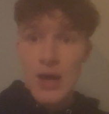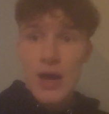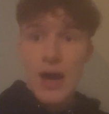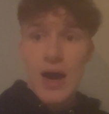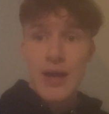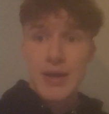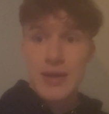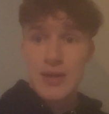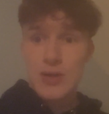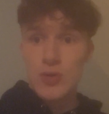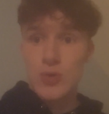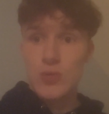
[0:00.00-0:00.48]

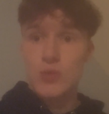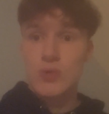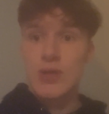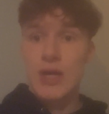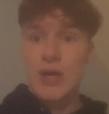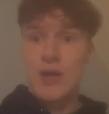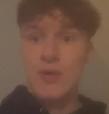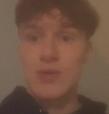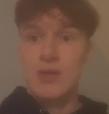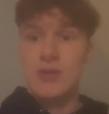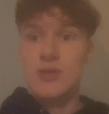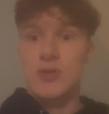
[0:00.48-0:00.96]
And then those
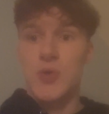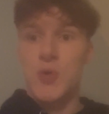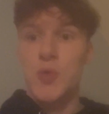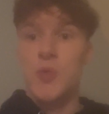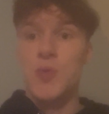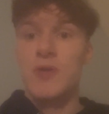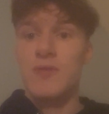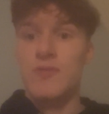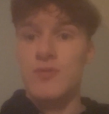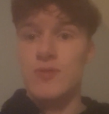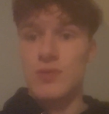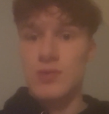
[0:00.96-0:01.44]
count as 2
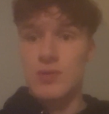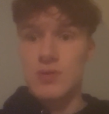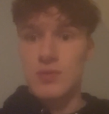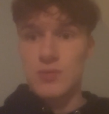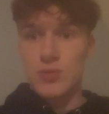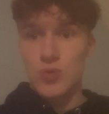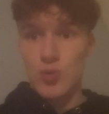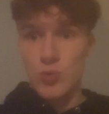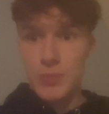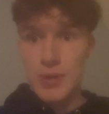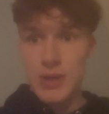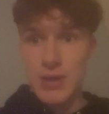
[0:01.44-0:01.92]

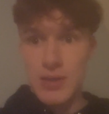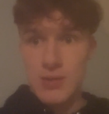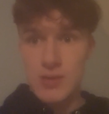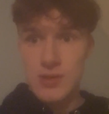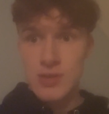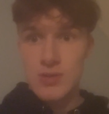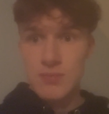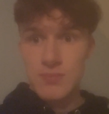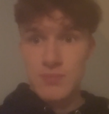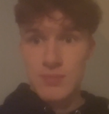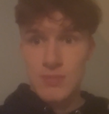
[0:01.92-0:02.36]
different domains.